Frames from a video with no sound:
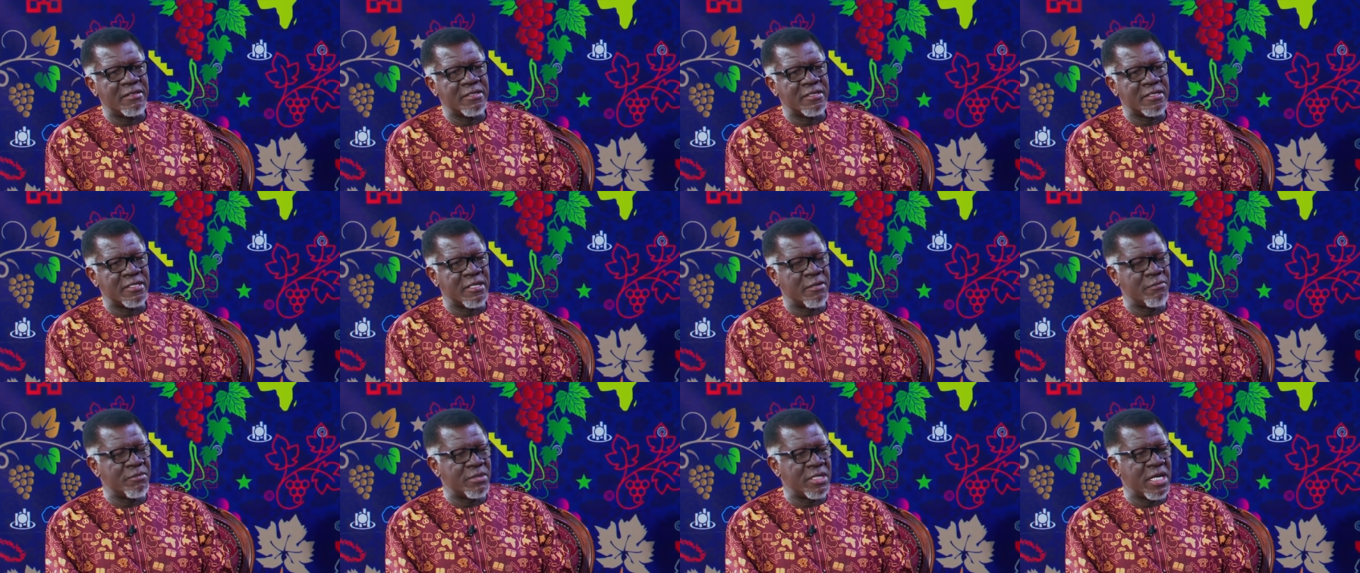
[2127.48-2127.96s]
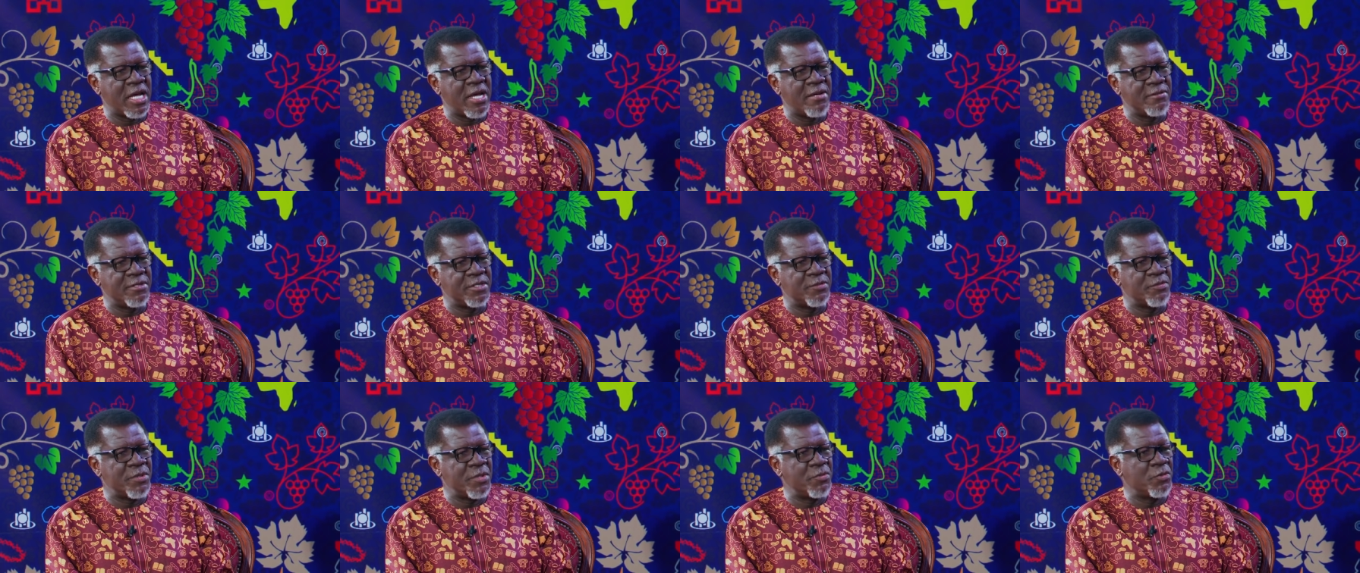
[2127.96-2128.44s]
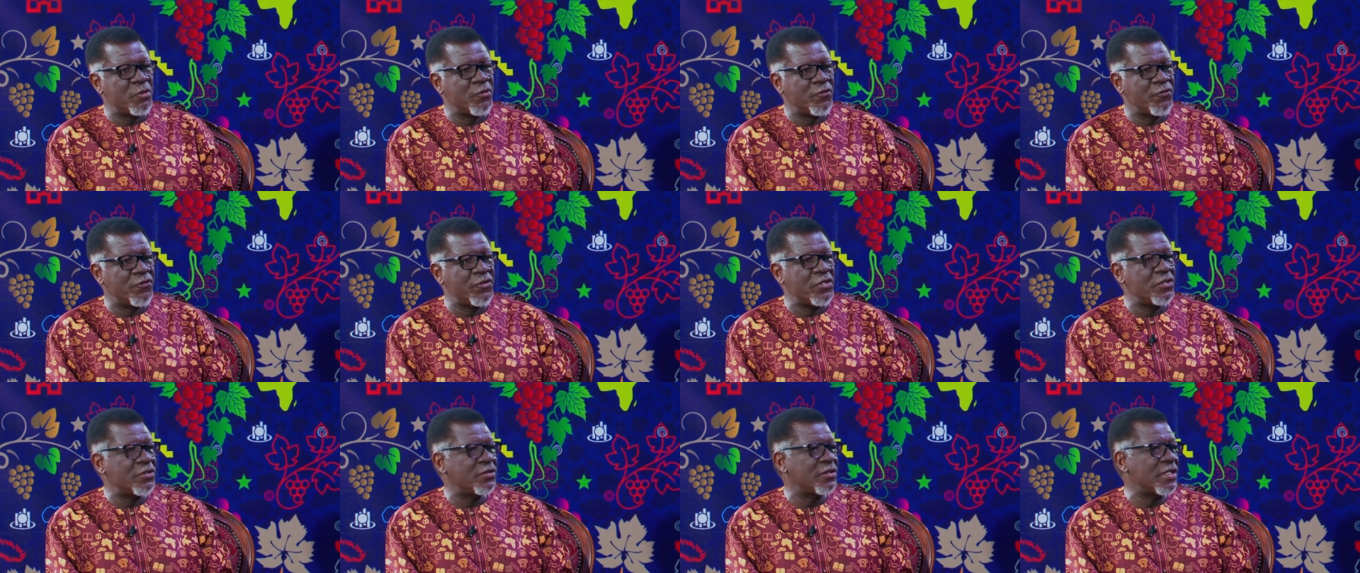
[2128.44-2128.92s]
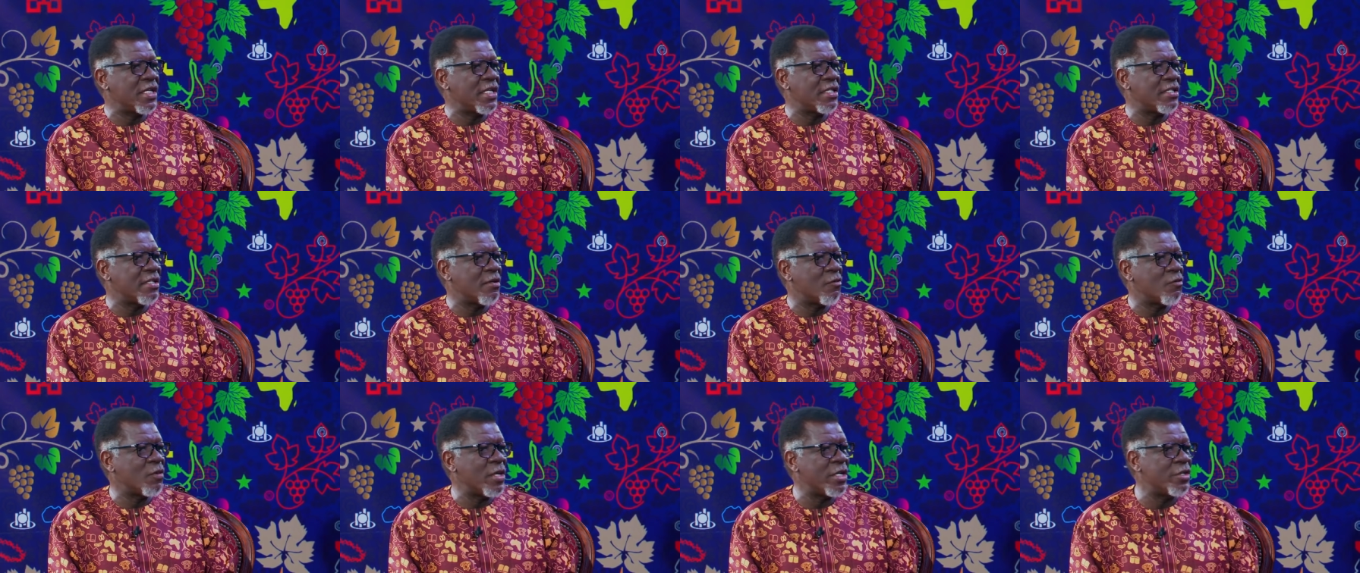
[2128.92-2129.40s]
Sometimes people feel that
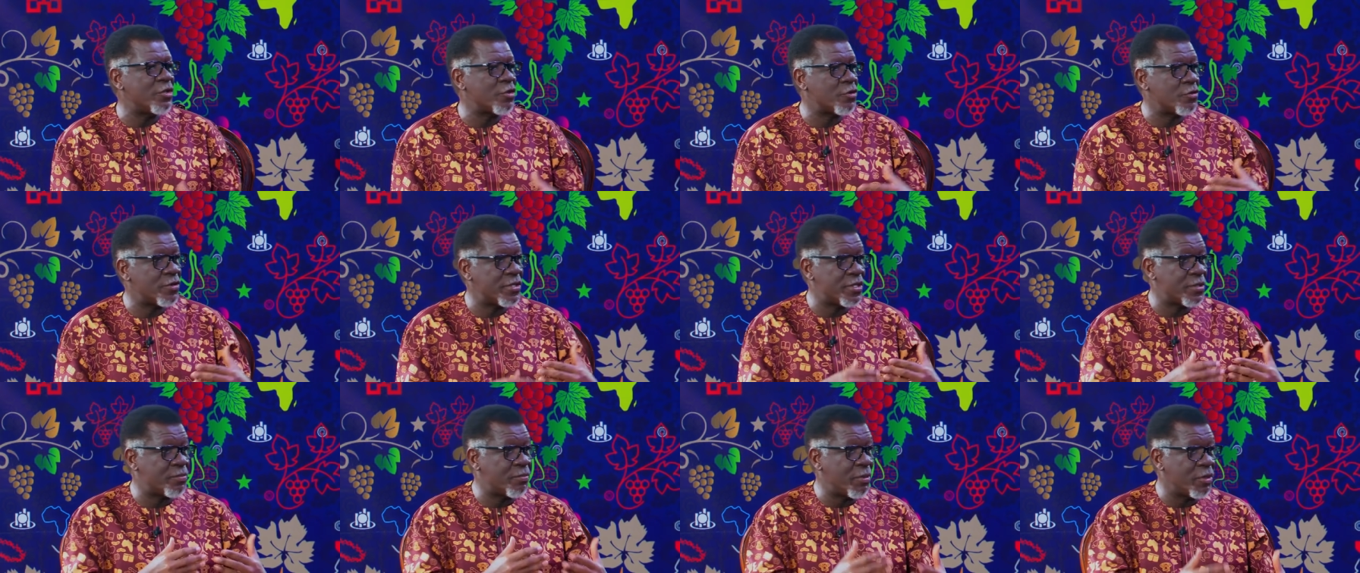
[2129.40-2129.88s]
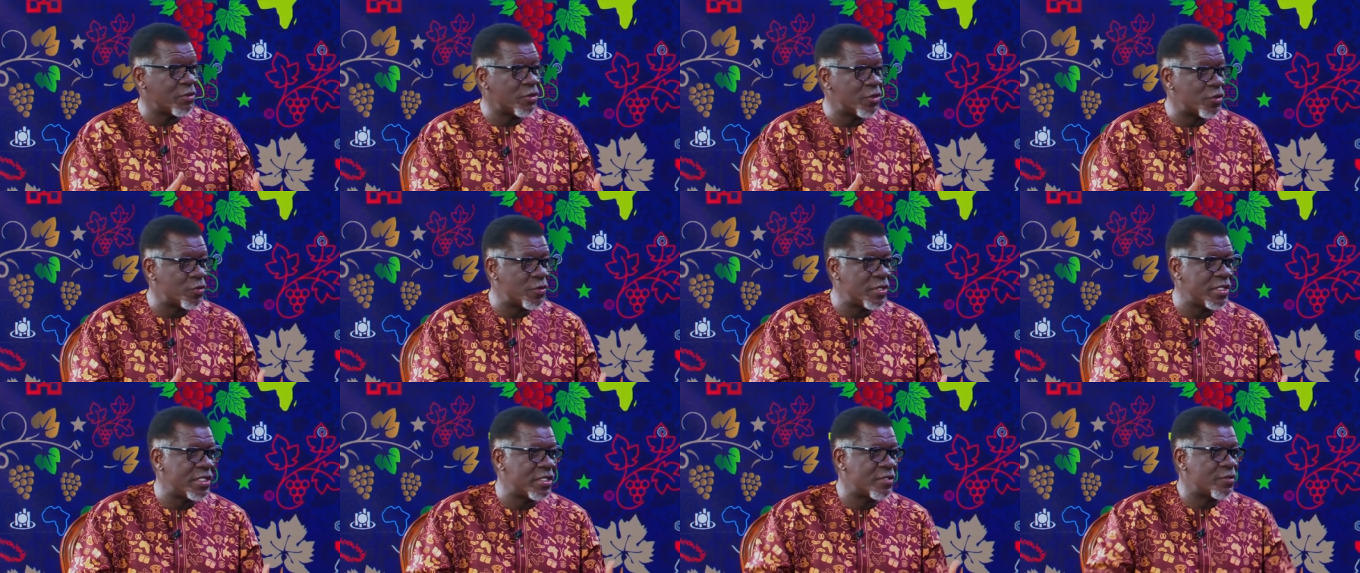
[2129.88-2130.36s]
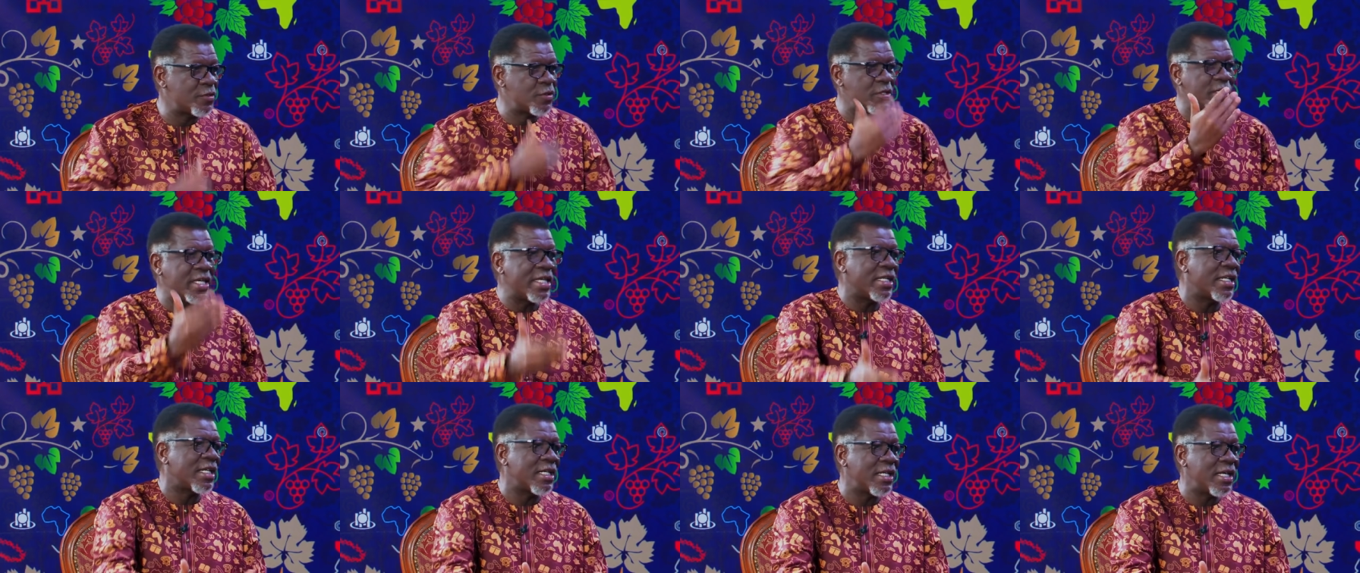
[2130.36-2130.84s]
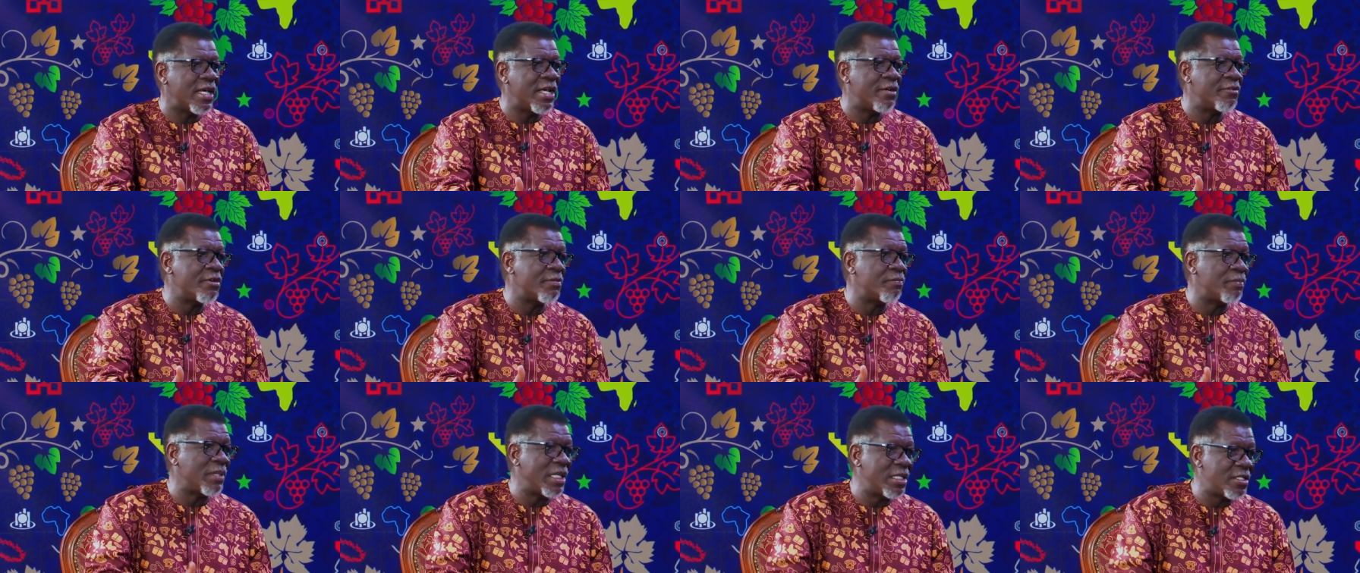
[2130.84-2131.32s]
the way to respond to it is to get a
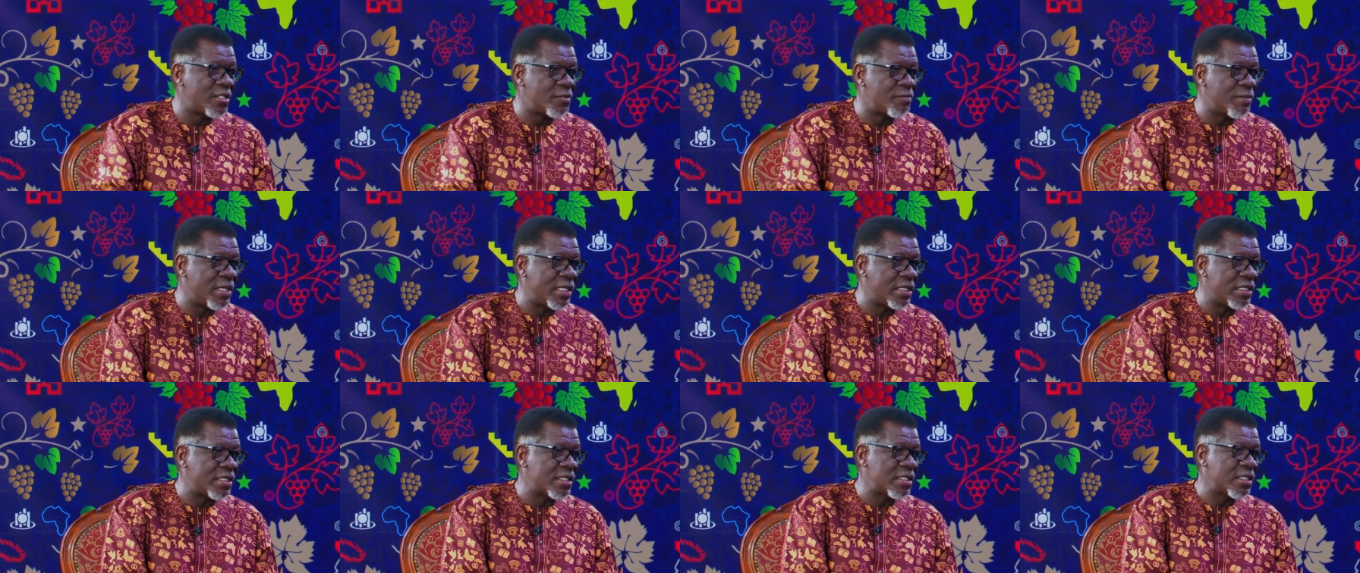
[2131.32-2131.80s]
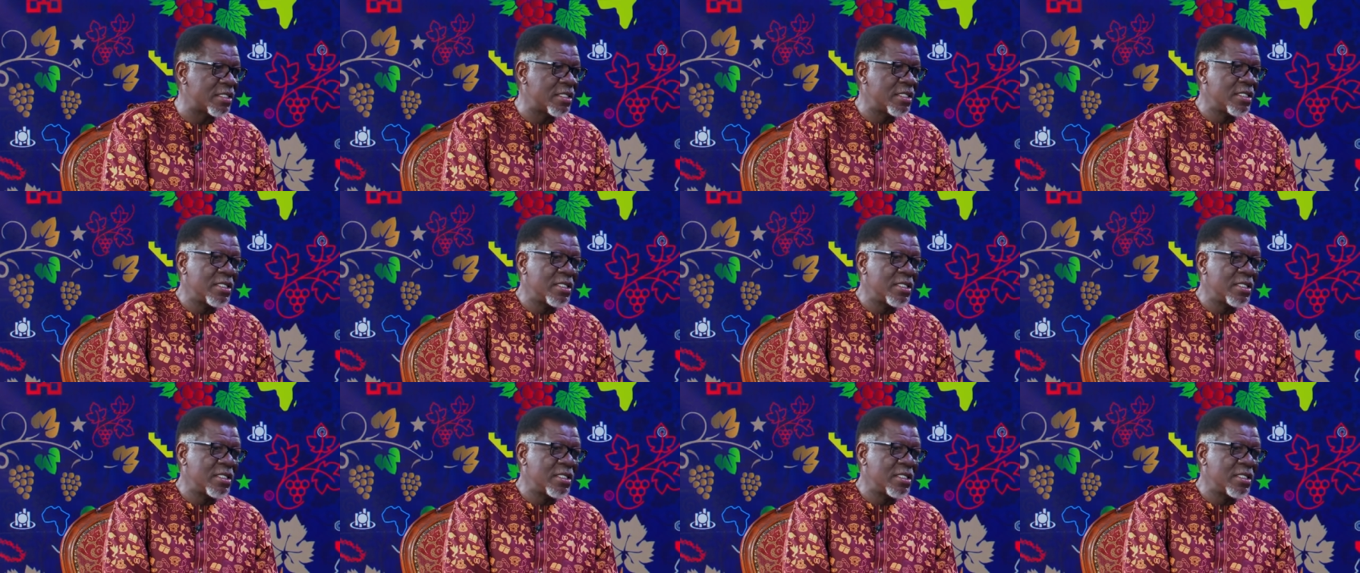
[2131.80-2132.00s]
replacement,